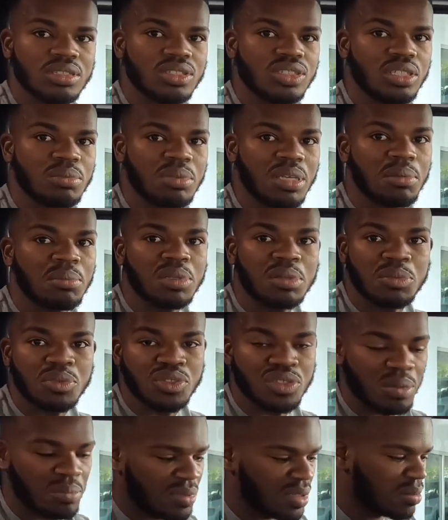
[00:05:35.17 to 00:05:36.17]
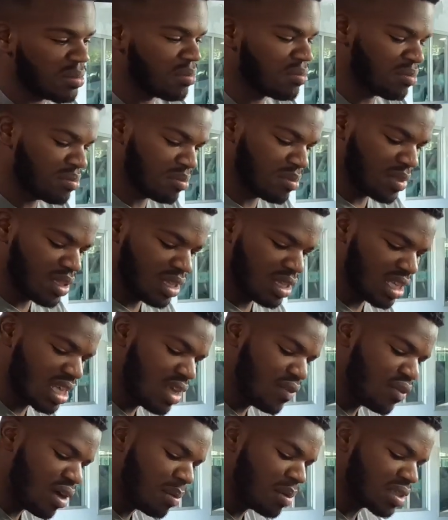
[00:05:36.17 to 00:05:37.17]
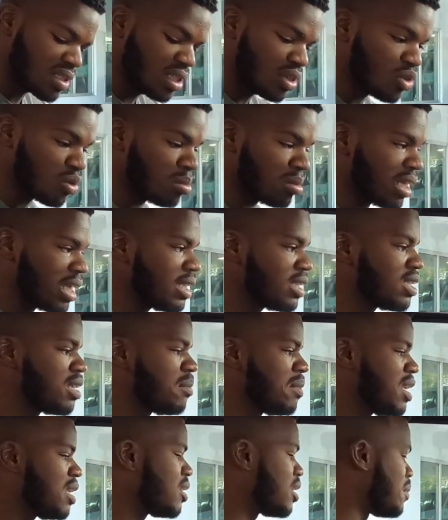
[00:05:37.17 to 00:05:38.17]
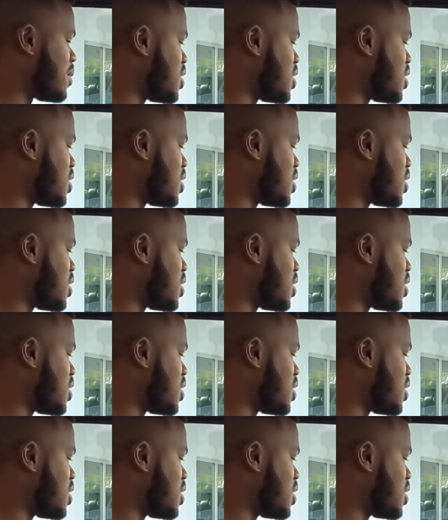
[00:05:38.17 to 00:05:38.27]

Jeep emblem or something the key fob looks a little plain to me. The